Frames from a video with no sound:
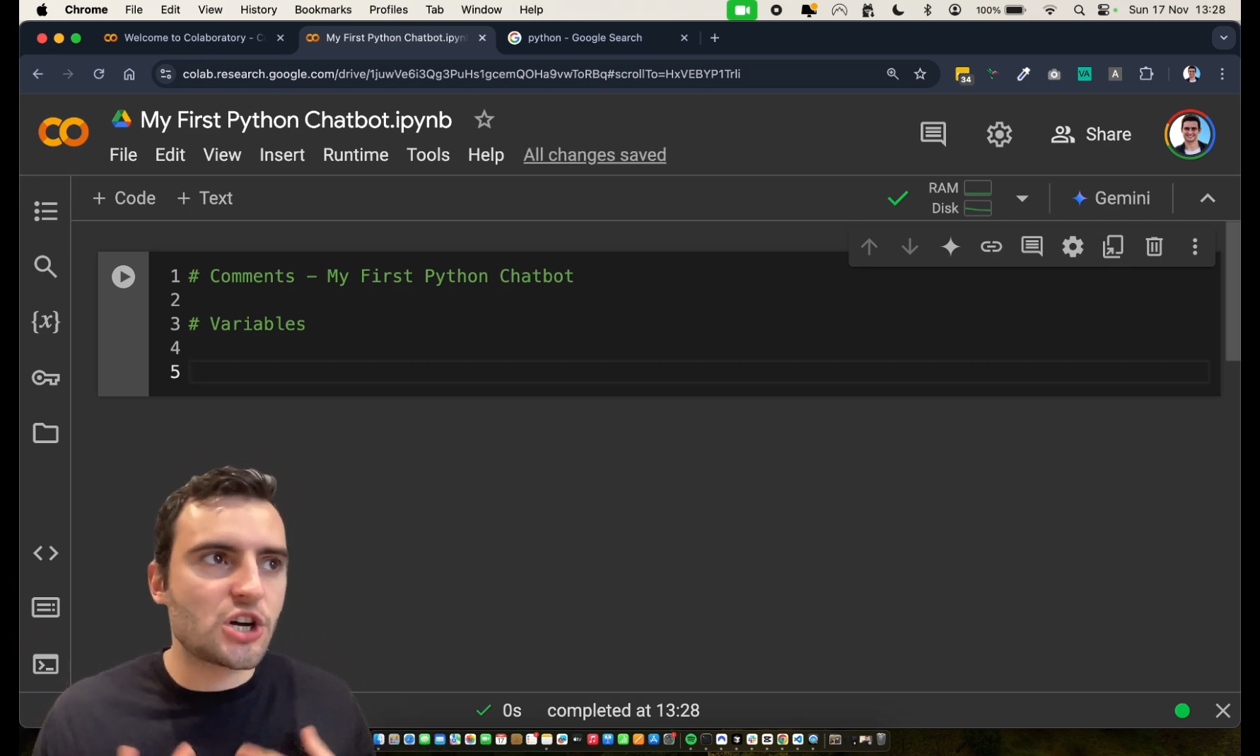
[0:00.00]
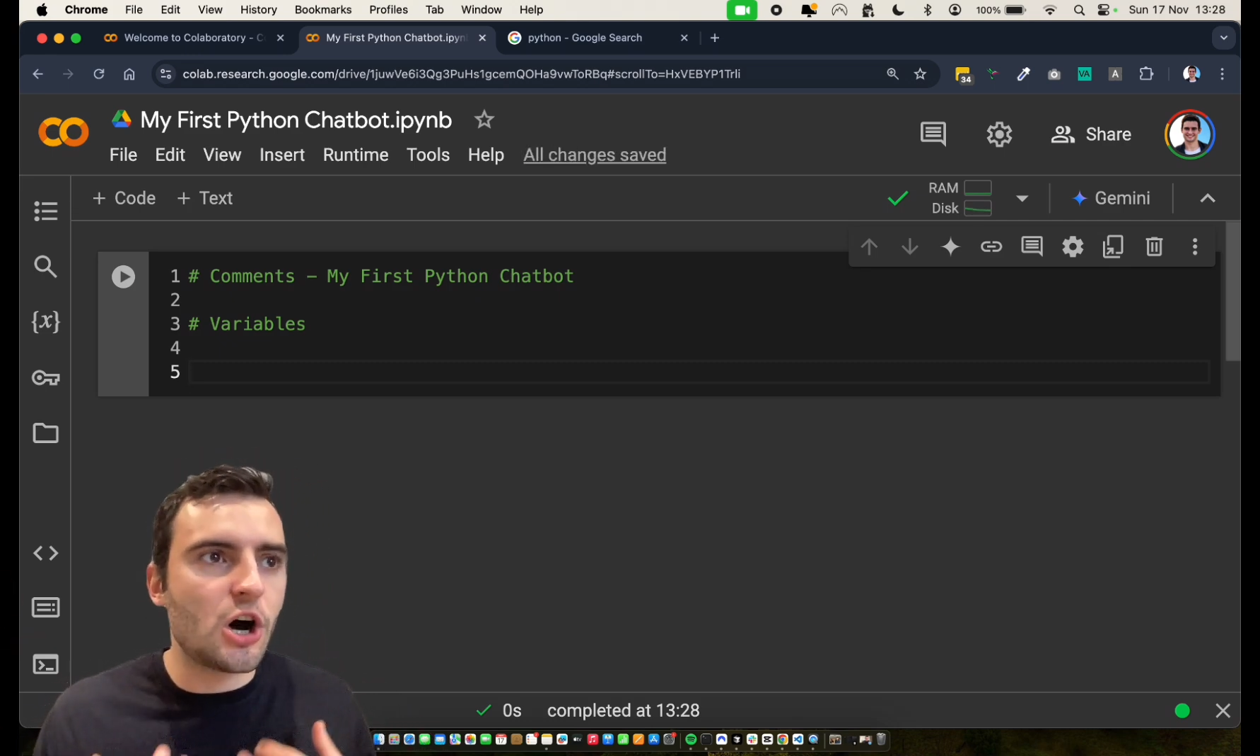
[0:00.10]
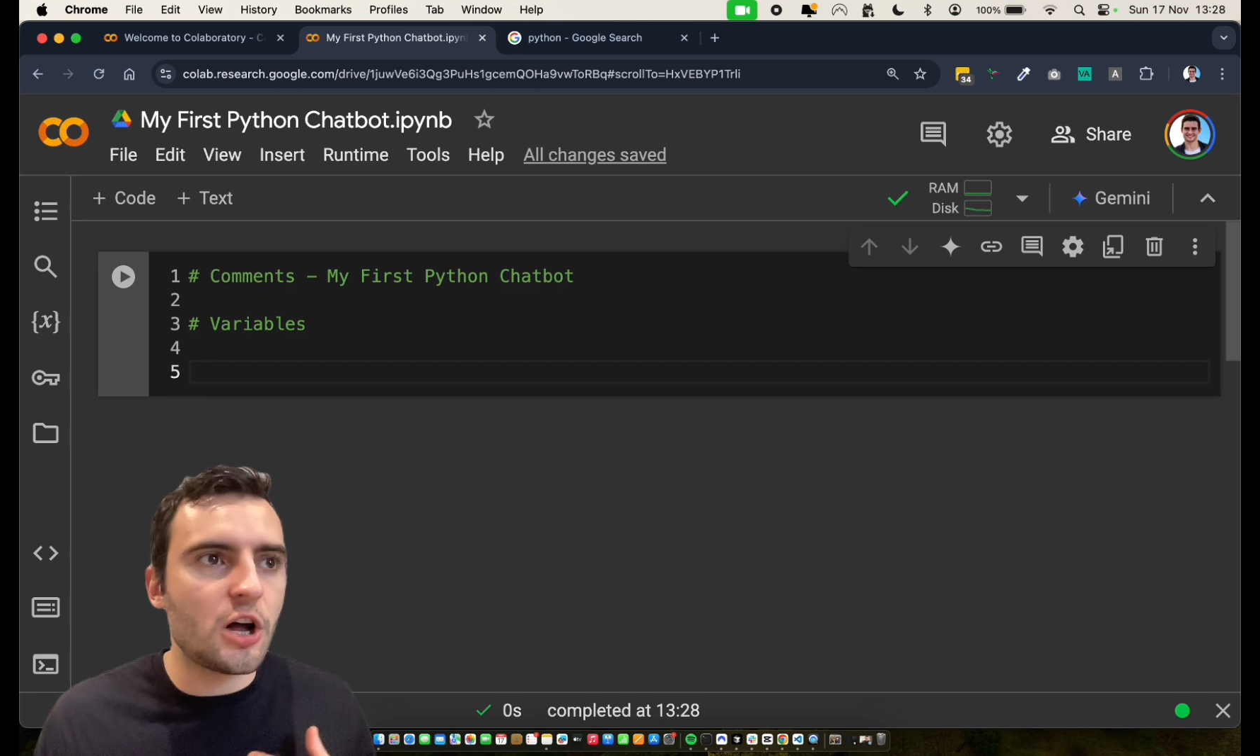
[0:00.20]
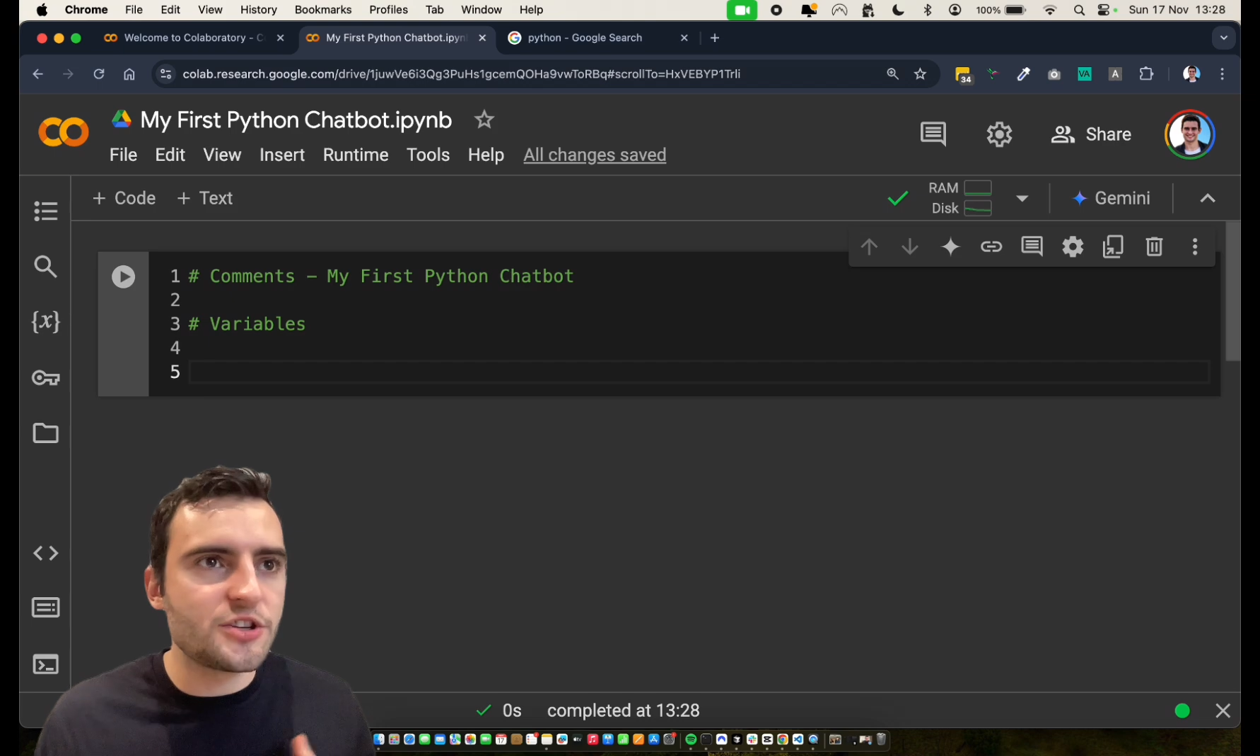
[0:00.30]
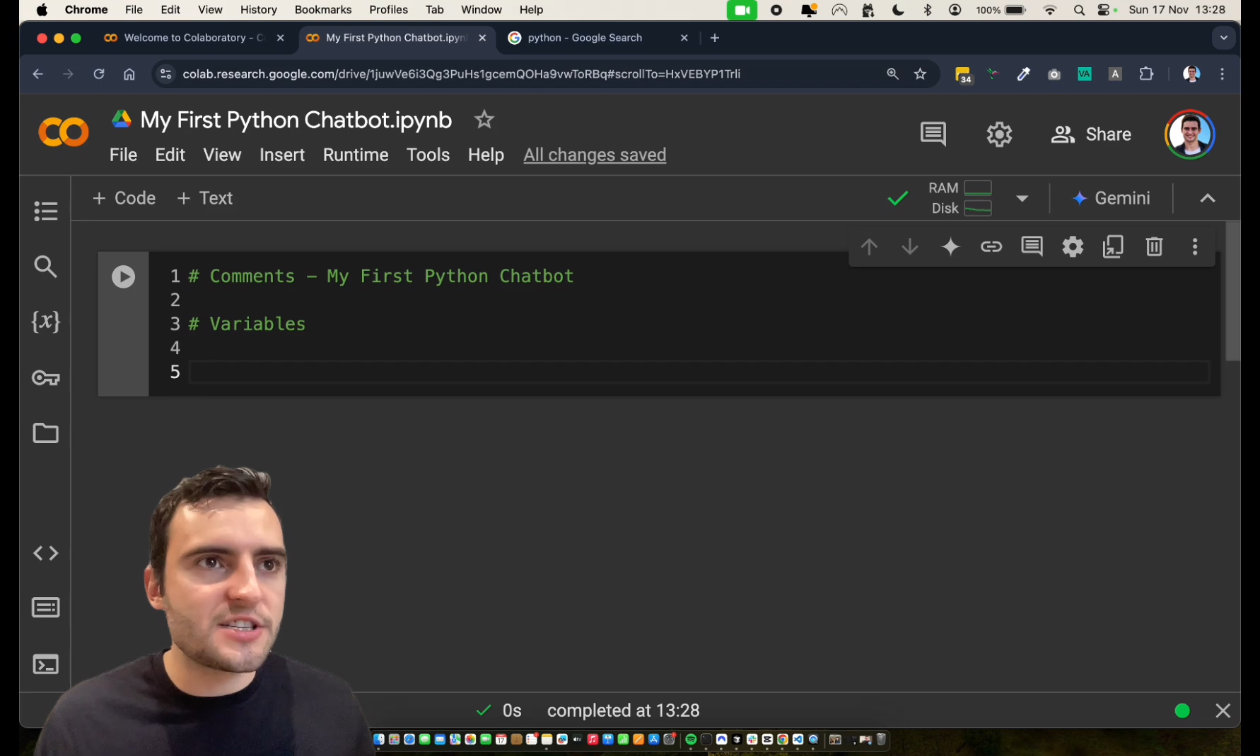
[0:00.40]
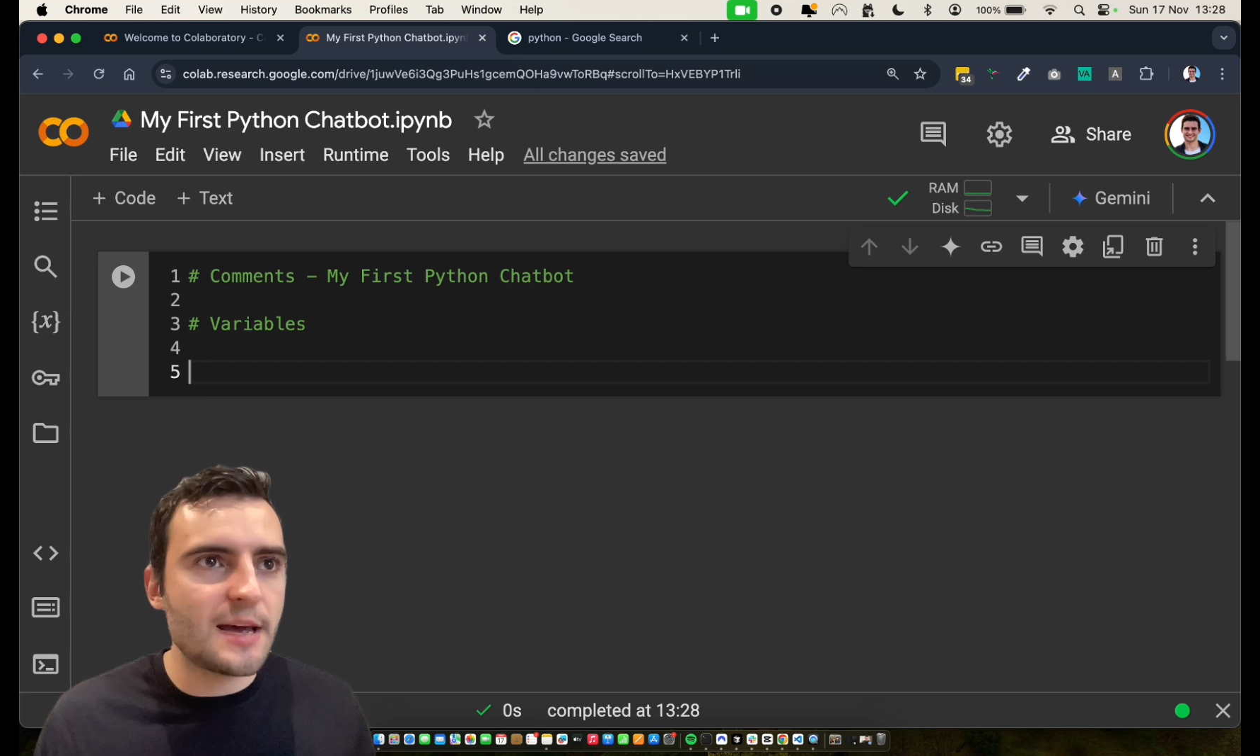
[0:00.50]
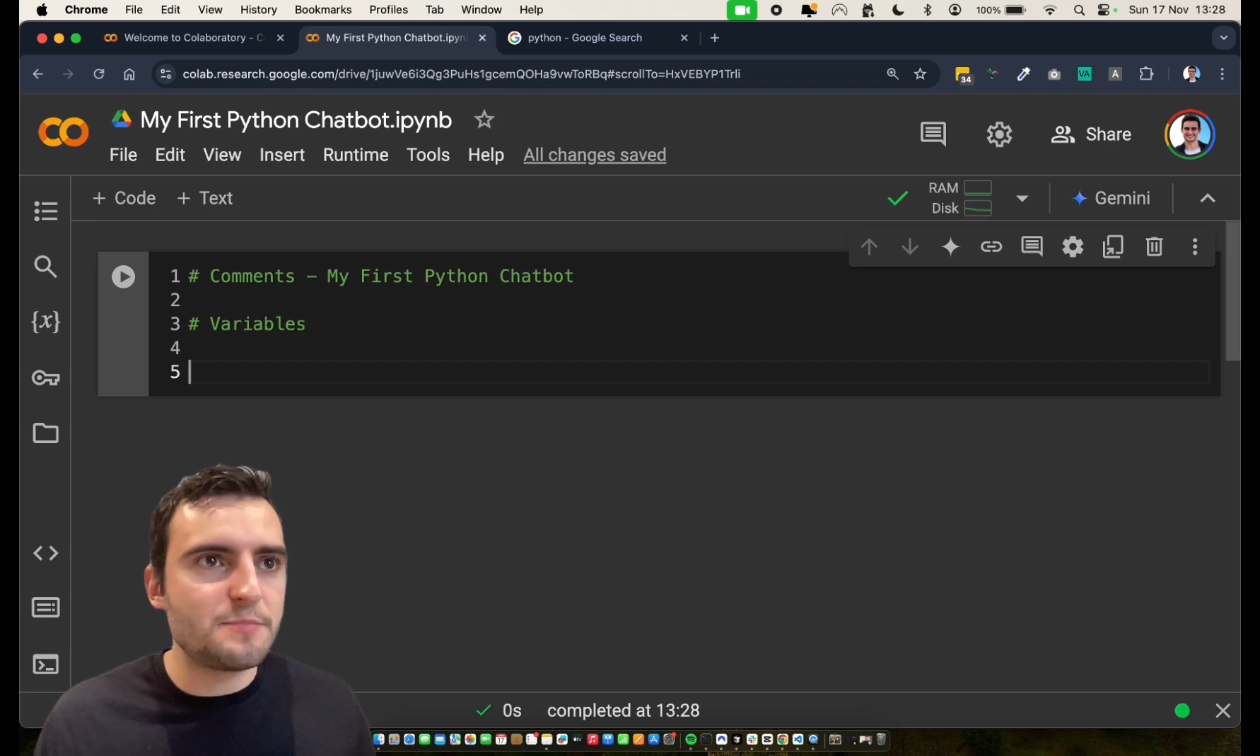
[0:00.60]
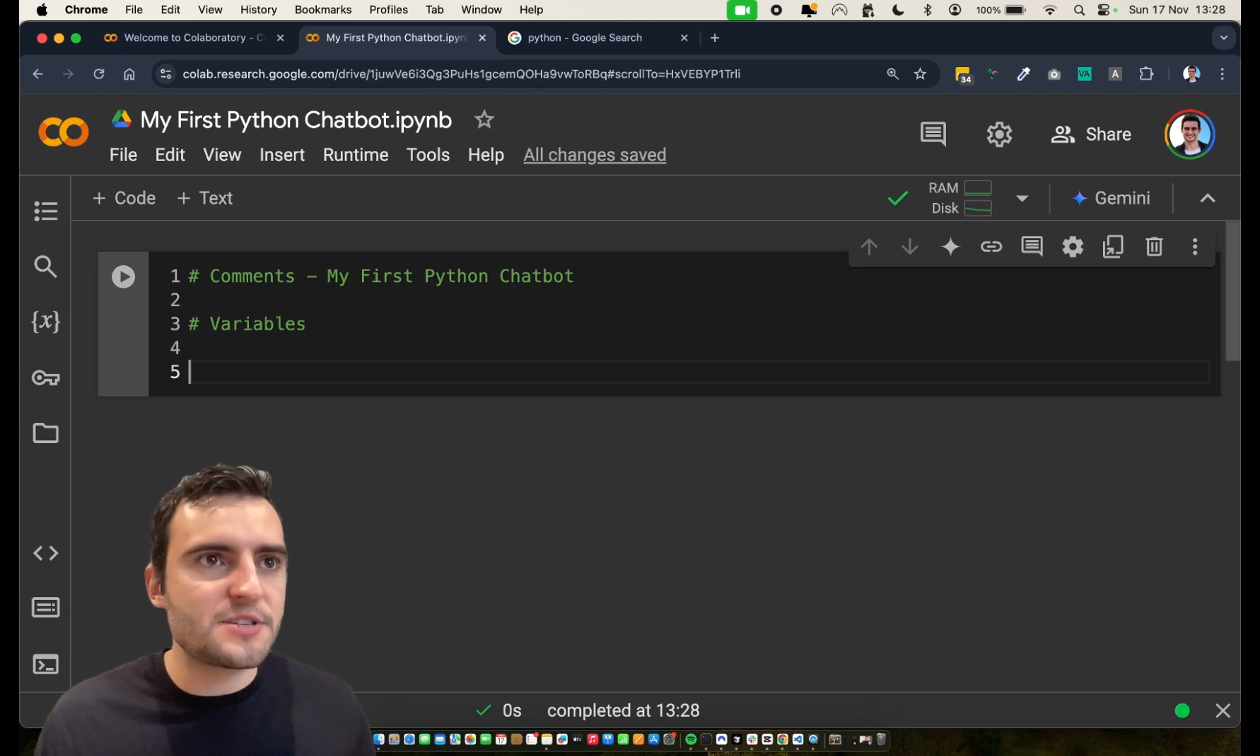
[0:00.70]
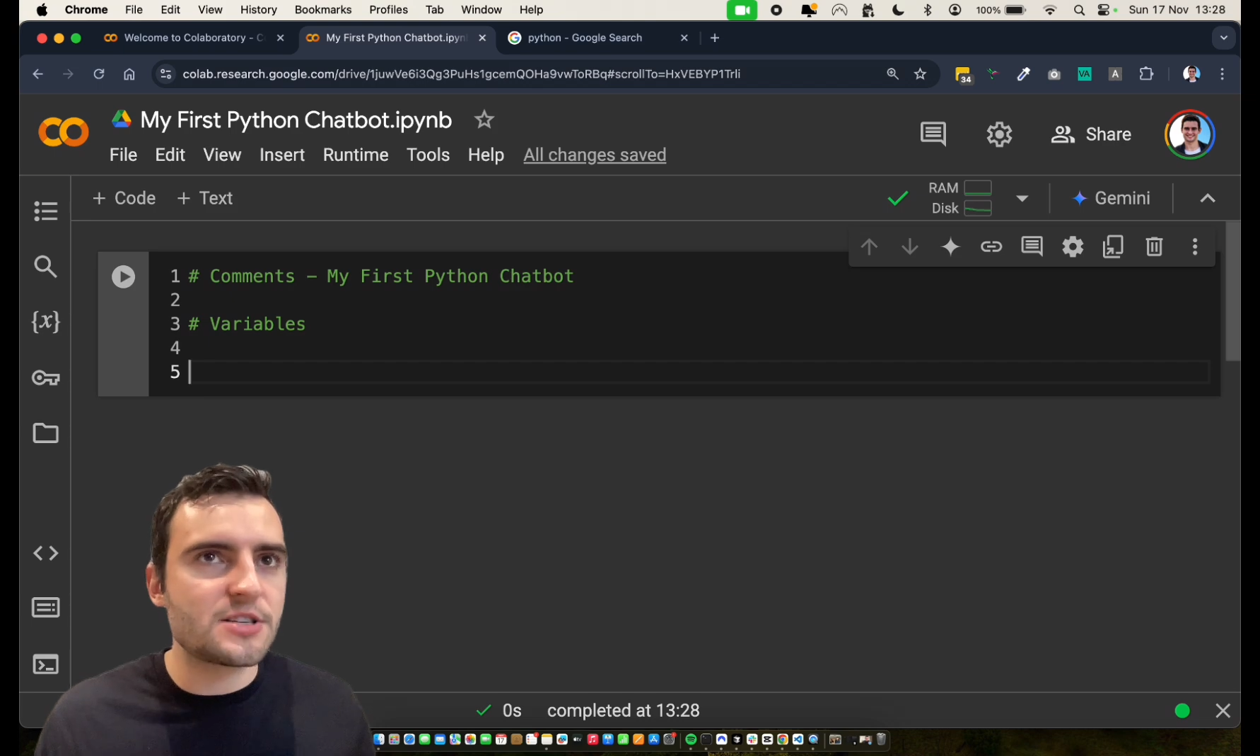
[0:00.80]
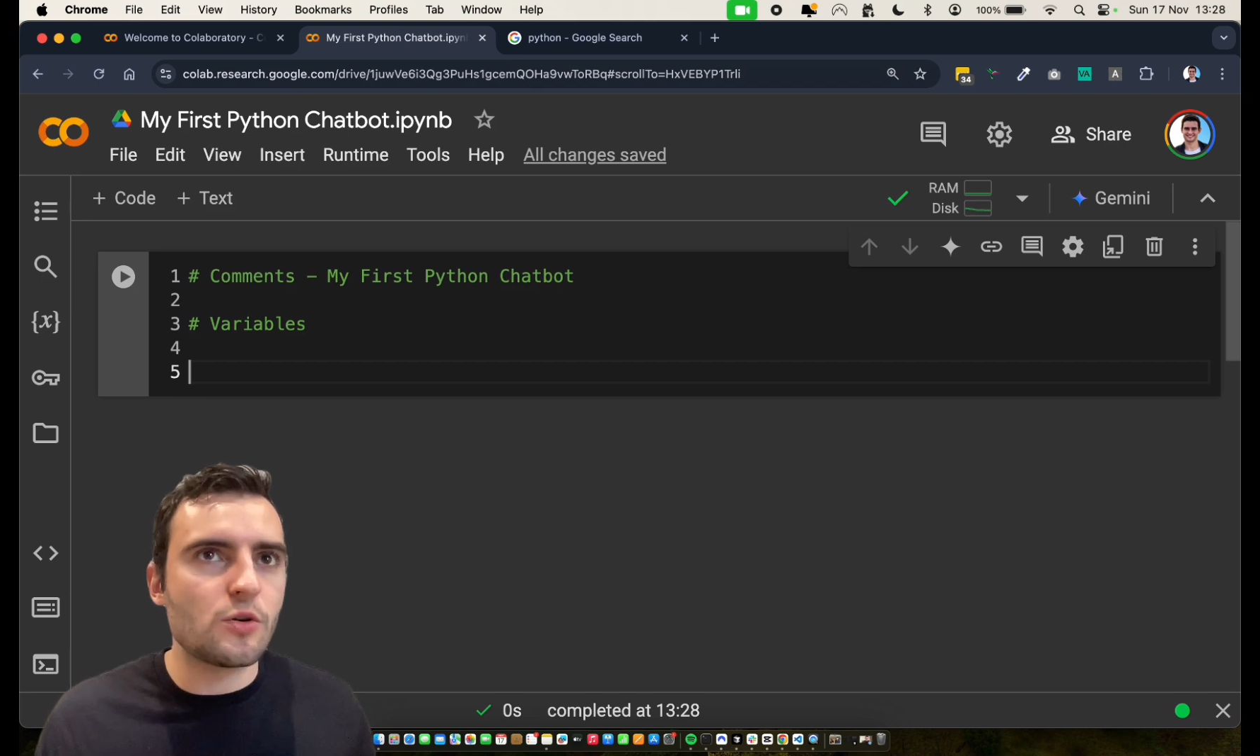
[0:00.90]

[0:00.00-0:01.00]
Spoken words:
concepts